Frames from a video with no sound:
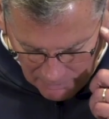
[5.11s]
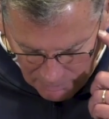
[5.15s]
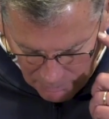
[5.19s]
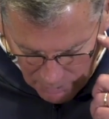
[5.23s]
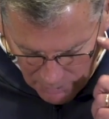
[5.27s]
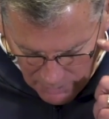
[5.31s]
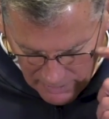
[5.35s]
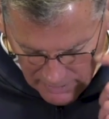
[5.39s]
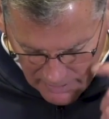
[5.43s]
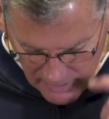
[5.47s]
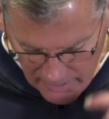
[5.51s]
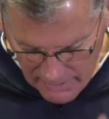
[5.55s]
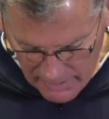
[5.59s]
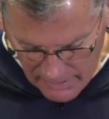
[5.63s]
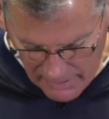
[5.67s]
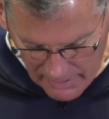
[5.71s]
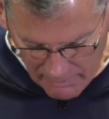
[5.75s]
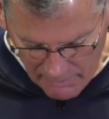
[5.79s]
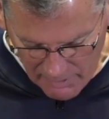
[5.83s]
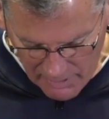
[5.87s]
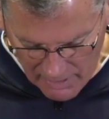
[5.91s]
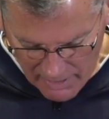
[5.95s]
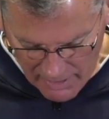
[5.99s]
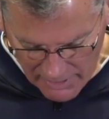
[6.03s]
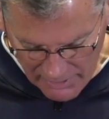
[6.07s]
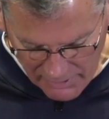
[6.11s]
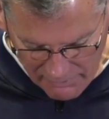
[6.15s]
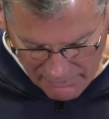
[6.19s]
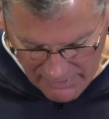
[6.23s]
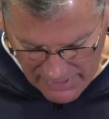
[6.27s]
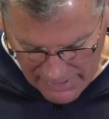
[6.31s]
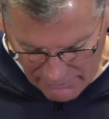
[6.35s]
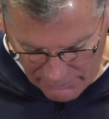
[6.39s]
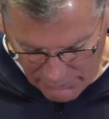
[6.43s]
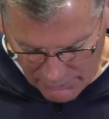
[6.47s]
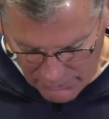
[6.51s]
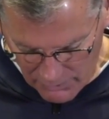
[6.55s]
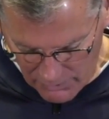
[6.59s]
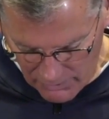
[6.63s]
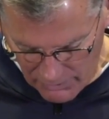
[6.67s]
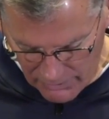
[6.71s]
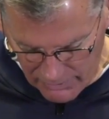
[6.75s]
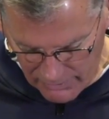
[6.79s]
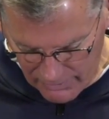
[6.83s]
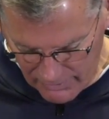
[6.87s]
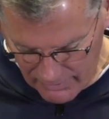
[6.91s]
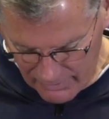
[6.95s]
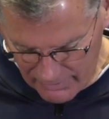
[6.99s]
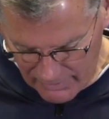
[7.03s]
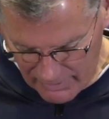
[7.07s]
Pretty uneventful
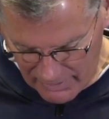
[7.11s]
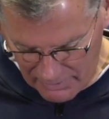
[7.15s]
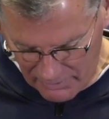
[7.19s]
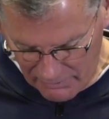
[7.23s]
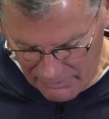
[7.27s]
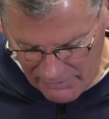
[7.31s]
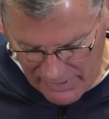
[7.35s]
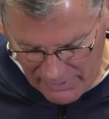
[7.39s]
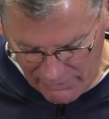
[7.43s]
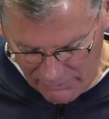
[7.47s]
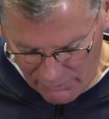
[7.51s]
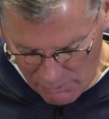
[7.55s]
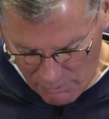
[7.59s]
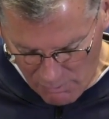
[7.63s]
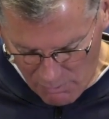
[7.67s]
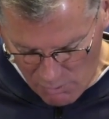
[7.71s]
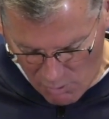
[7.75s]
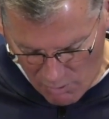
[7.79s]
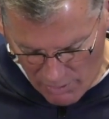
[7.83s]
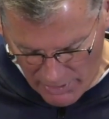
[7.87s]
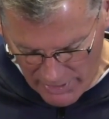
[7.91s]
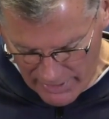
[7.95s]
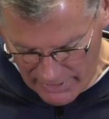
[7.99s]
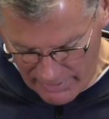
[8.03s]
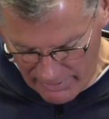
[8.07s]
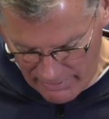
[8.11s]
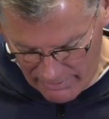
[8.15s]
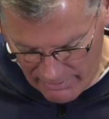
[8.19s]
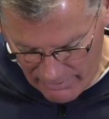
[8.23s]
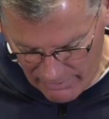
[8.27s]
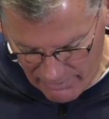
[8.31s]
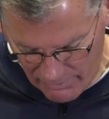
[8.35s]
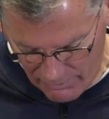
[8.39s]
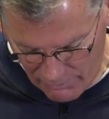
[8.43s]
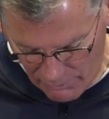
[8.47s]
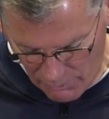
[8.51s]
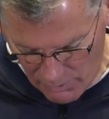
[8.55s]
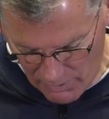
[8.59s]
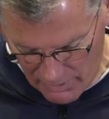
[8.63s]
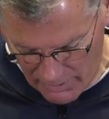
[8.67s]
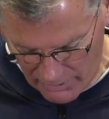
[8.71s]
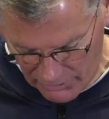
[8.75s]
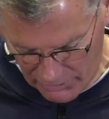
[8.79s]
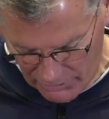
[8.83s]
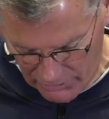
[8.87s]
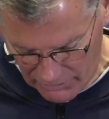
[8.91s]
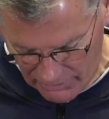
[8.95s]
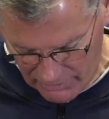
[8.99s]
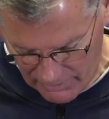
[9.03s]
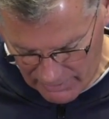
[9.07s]
morning for
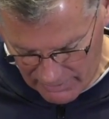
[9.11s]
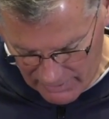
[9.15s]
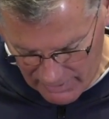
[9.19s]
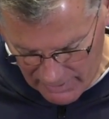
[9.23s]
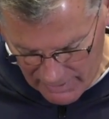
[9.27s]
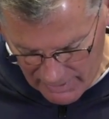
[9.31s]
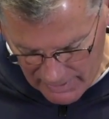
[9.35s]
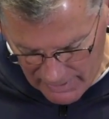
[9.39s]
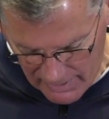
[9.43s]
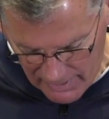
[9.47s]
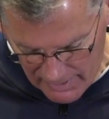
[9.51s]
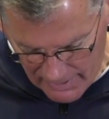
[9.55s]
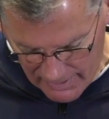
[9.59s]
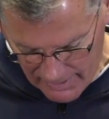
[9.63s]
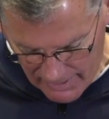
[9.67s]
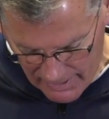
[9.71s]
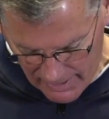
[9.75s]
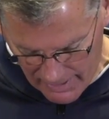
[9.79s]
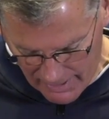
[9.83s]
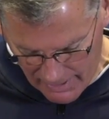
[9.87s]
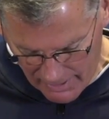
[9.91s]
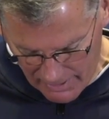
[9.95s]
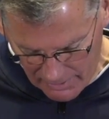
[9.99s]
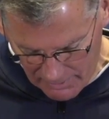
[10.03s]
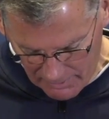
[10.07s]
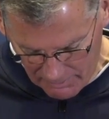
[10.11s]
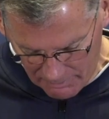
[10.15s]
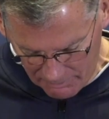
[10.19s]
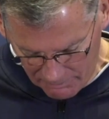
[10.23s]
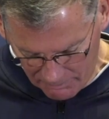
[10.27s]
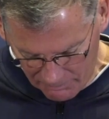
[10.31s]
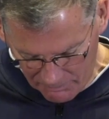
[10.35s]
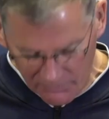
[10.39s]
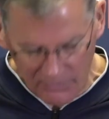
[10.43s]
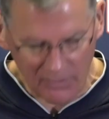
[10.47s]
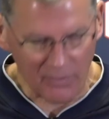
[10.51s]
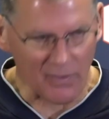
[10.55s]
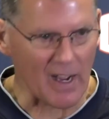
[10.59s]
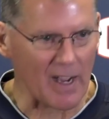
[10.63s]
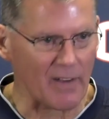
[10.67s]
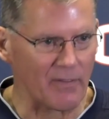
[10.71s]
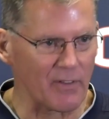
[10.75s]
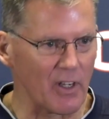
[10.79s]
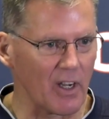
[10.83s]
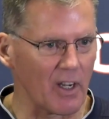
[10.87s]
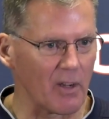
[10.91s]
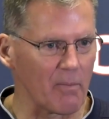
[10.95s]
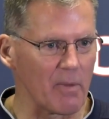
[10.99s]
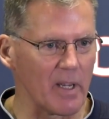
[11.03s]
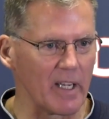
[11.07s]
us. Five
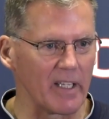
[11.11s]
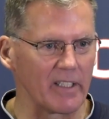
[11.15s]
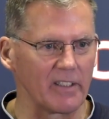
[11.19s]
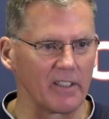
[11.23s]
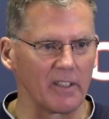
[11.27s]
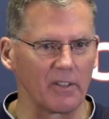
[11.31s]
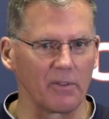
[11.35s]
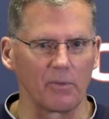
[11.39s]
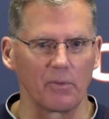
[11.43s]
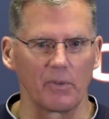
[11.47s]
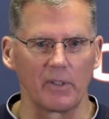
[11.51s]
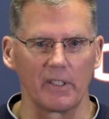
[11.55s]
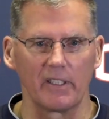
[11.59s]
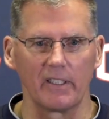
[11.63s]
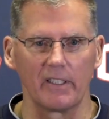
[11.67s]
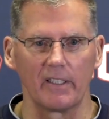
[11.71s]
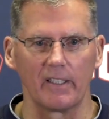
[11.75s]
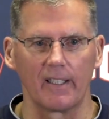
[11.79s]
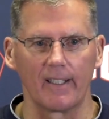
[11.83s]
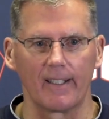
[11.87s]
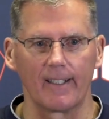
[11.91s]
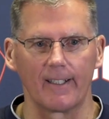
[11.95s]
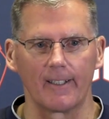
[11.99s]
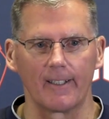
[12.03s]
young men that we